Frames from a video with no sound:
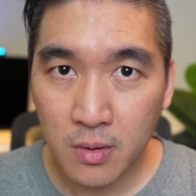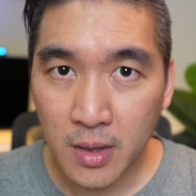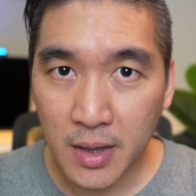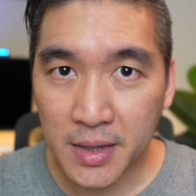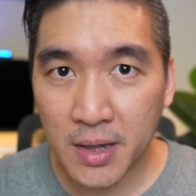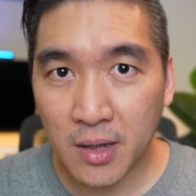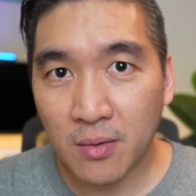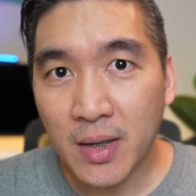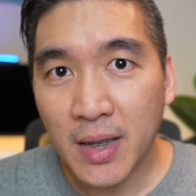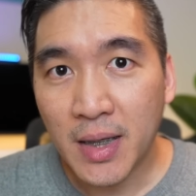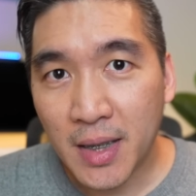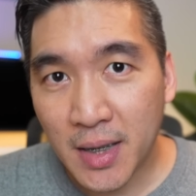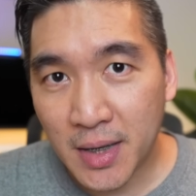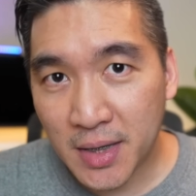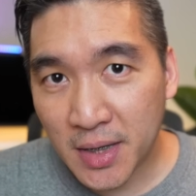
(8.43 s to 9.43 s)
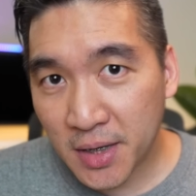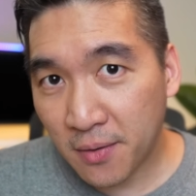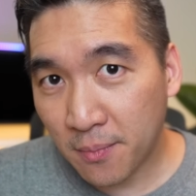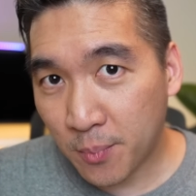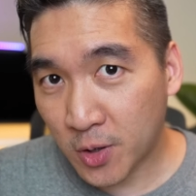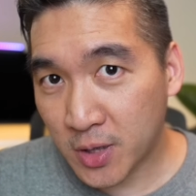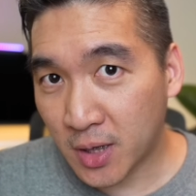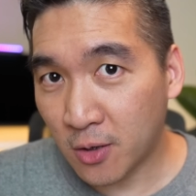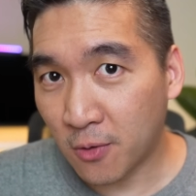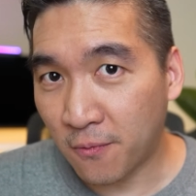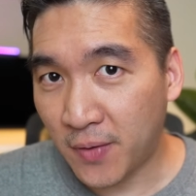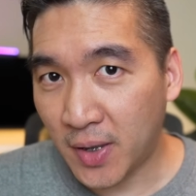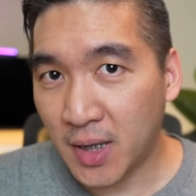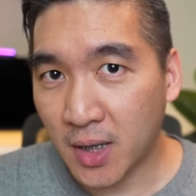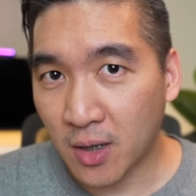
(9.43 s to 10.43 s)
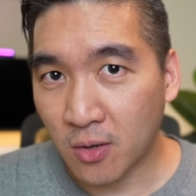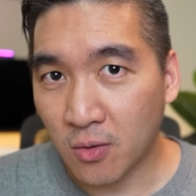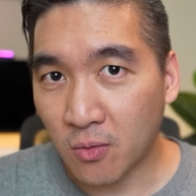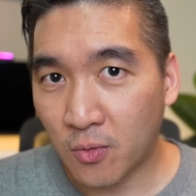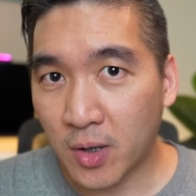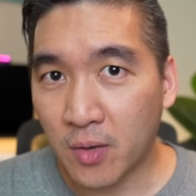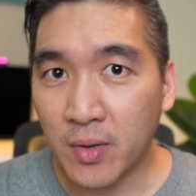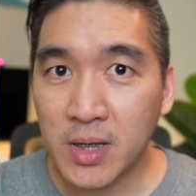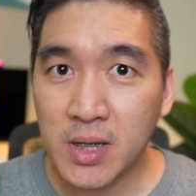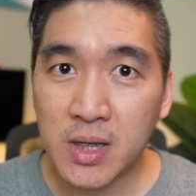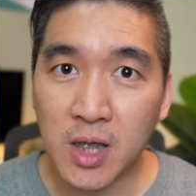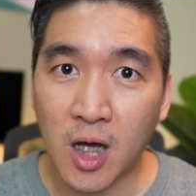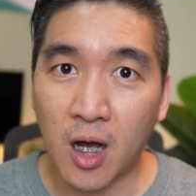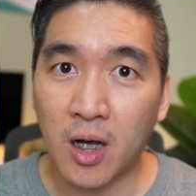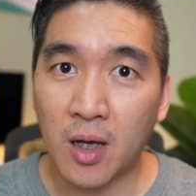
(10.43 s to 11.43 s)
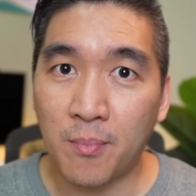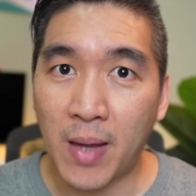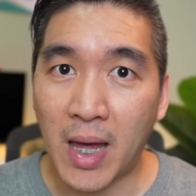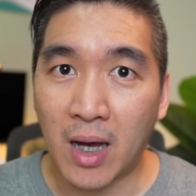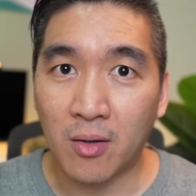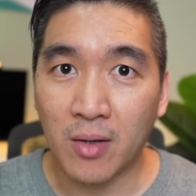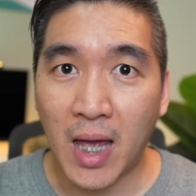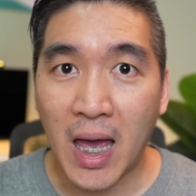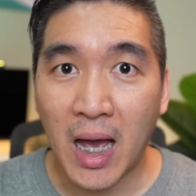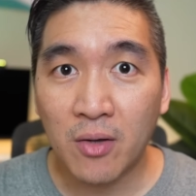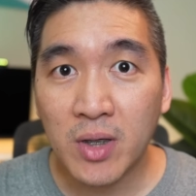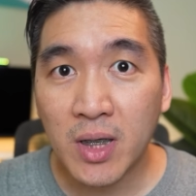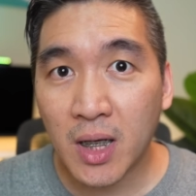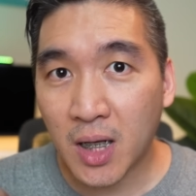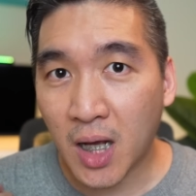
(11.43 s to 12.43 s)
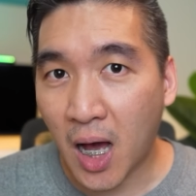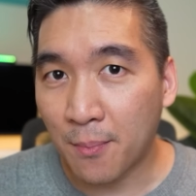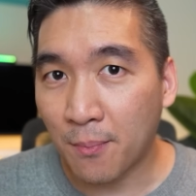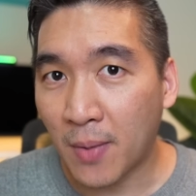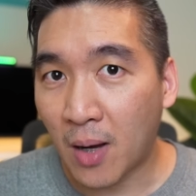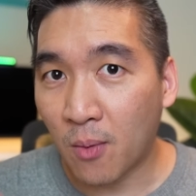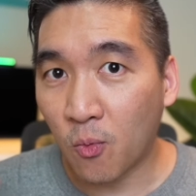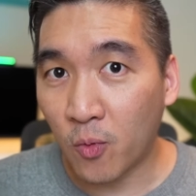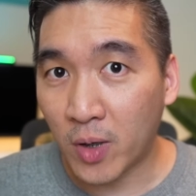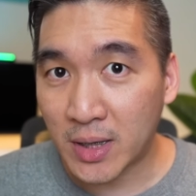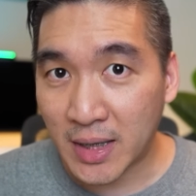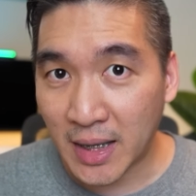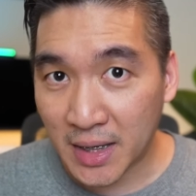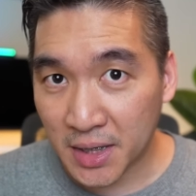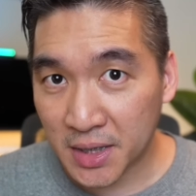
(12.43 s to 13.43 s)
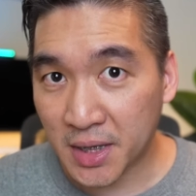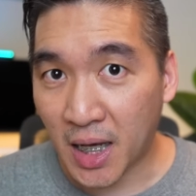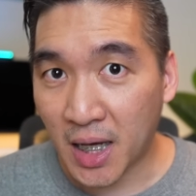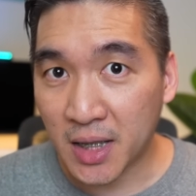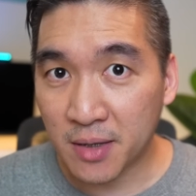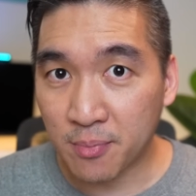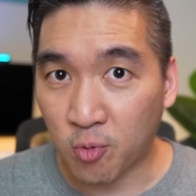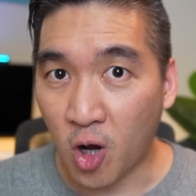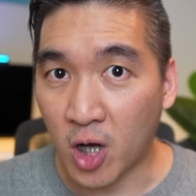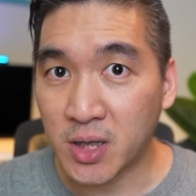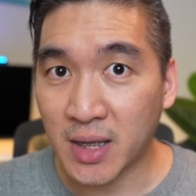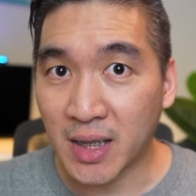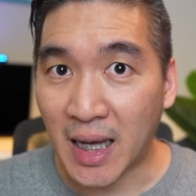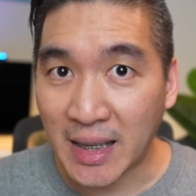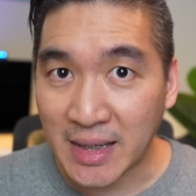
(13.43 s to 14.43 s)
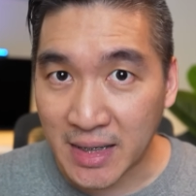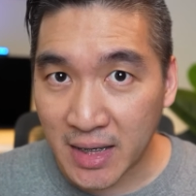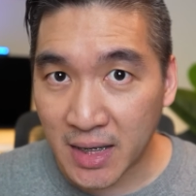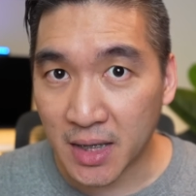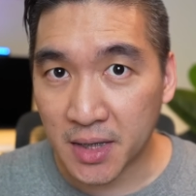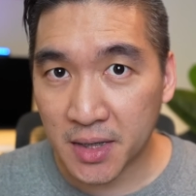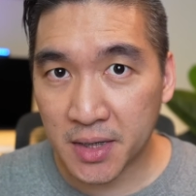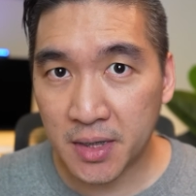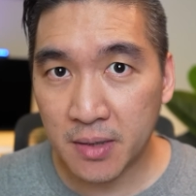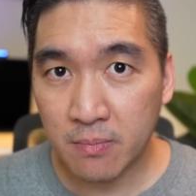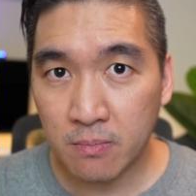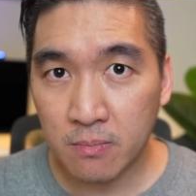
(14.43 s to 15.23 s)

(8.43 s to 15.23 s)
And so in this particular video, we're going to talk about how you could come up with data science project ideas.